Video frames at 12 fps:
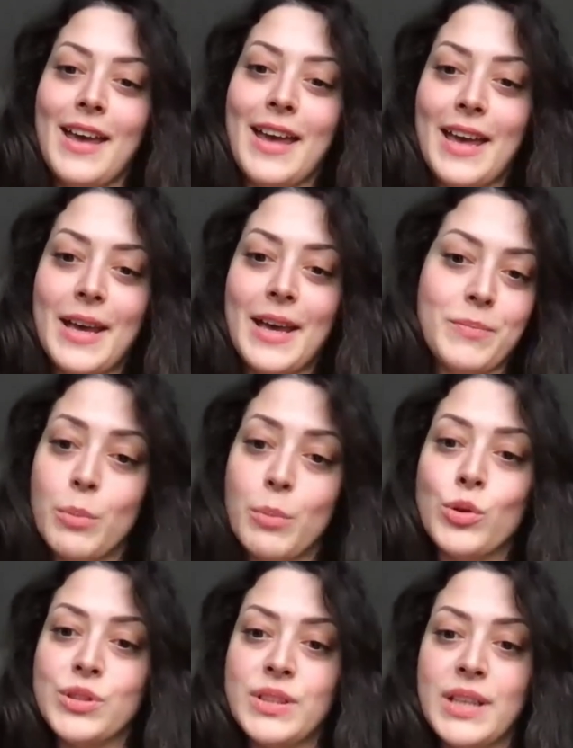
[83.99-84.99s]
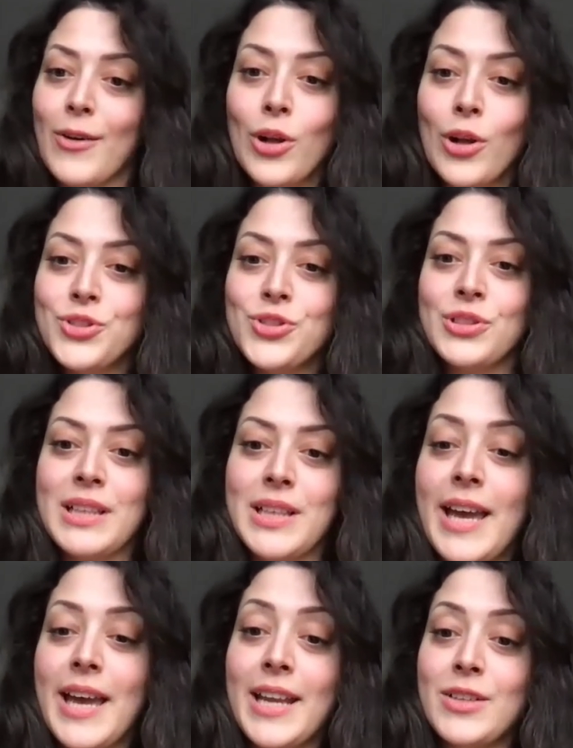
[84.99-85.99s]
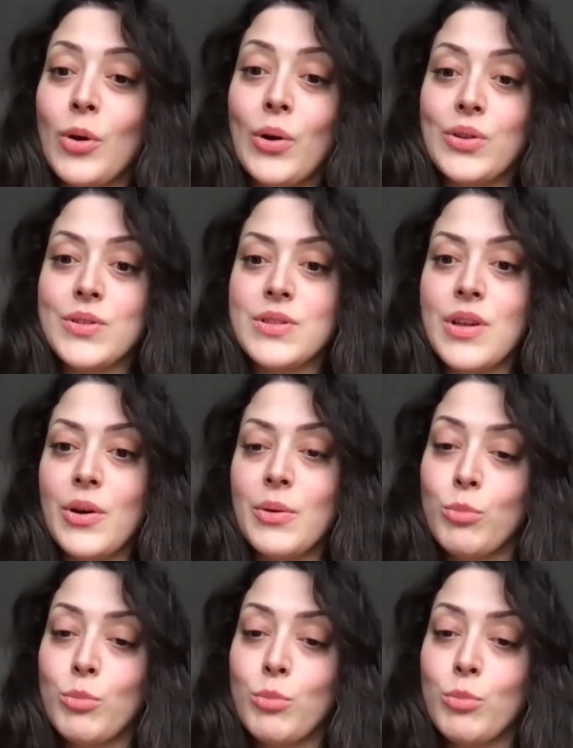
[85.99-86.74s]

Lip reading: multicultural and also